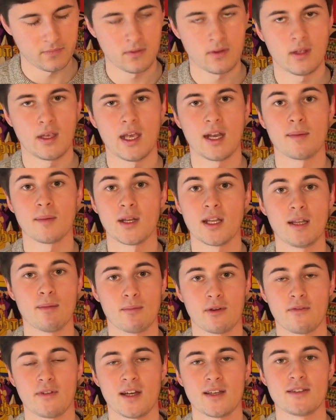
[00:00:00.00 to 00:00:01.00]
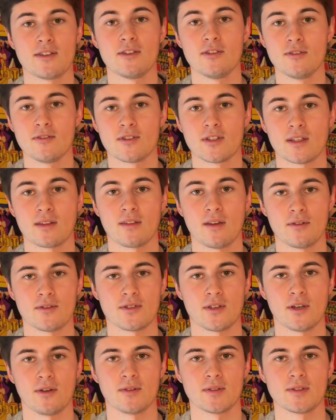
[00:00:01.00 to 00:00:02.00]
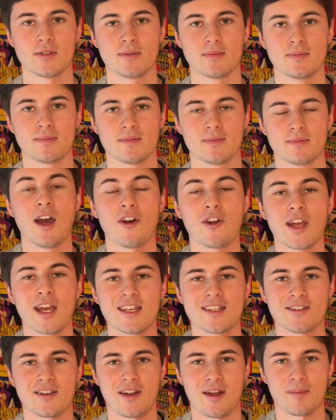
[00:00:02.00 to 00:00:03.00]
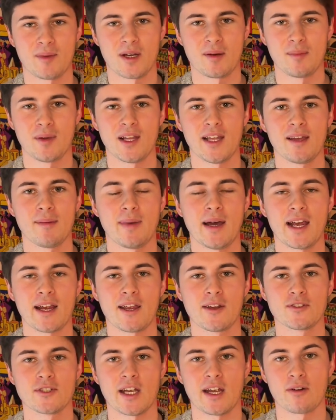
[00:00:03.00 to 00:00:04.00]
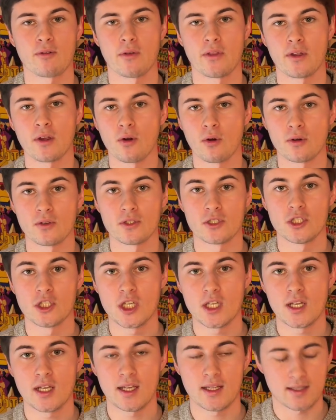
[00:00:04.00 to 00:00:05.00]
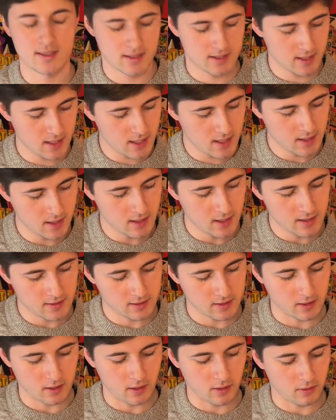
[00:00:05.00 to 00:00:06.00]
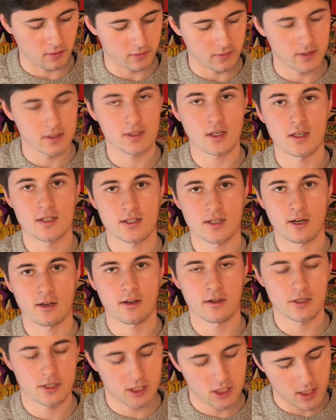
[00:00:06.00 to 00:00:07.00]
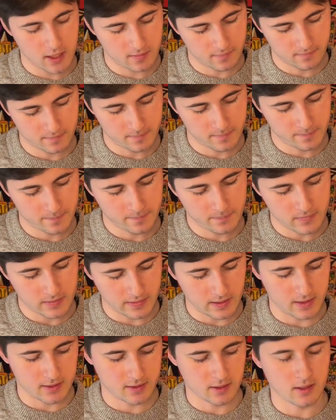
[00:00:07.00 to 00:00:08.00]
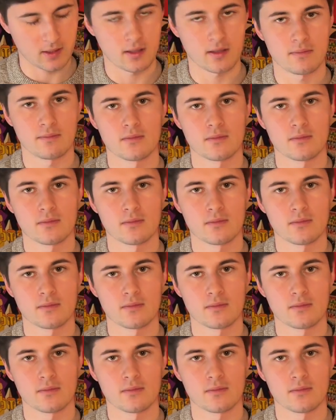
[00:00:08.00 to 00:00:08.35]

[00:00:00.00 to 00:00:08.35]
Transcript: And I'm going to improvise using those notes. Okay, so now I'm going to play a backing track with the chords G and C. It's going to start on G, and then it's going to